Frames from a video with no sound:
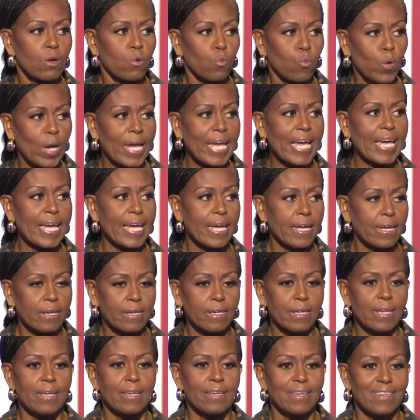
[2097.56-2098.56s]
We
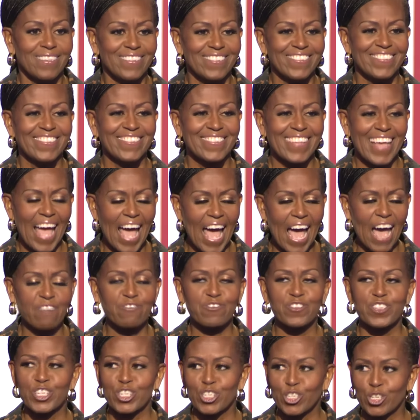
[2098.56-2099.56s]

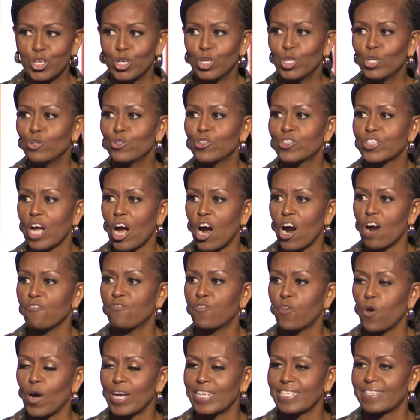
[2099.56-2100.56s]
have to use our
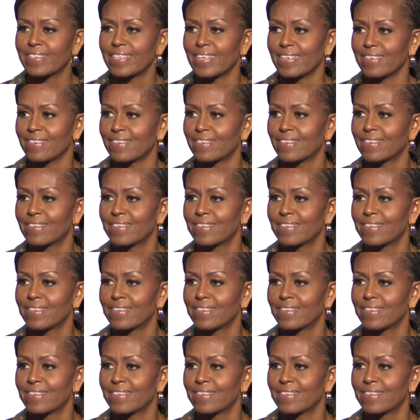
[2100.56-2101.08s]
voices